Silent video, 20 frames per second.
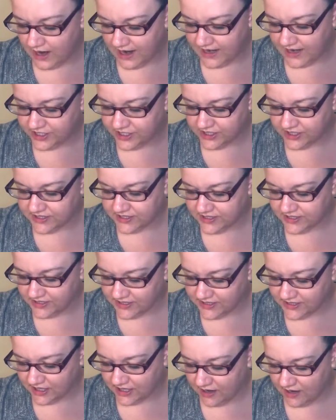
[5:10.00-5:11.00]
I just
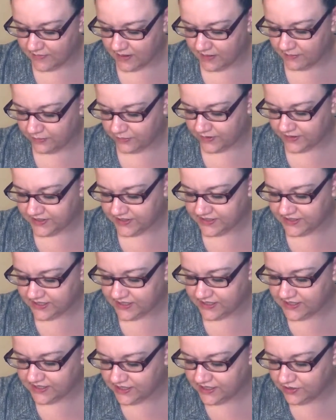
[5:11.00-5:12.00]
need to come up with
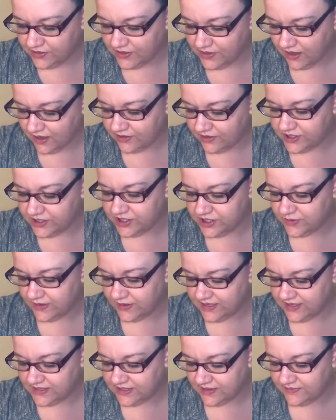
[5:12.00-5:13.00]

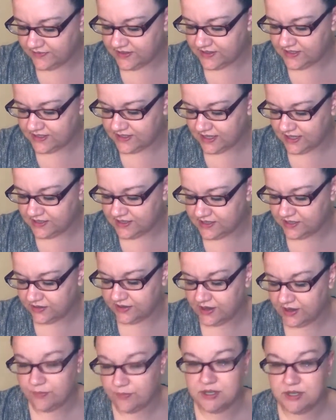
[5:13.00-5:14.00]
$62.27 so
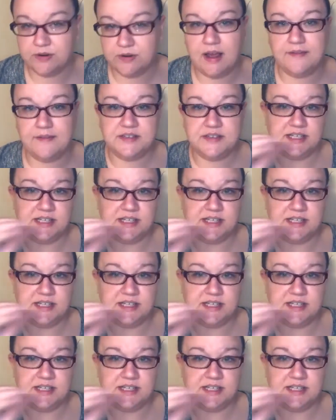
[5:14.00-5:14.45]
that we don't have to